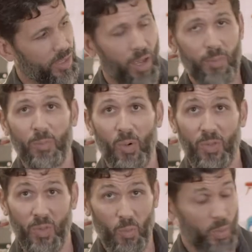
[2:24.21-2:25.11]
on
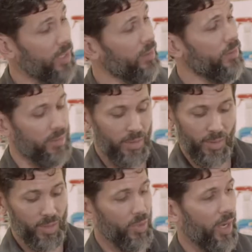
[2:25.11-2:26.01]
both the wheel,
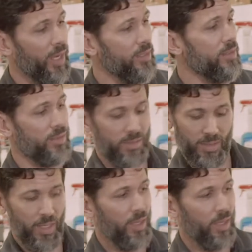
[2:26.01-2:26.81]
the cranks